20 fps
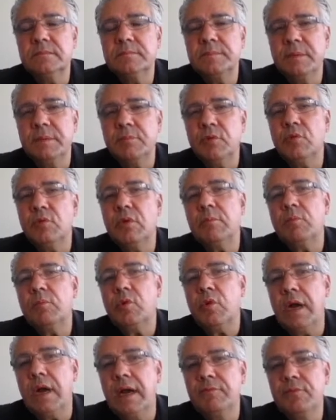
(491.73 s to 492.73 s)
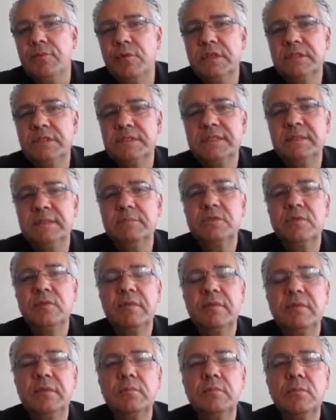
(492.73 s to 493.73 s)
people who are more affluent seem to
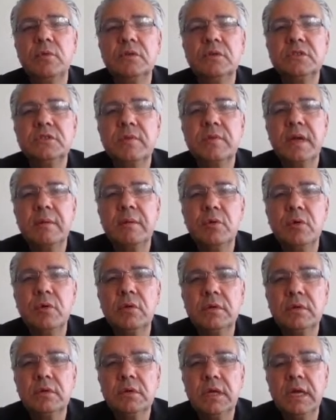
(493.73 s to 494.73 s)
have more trouble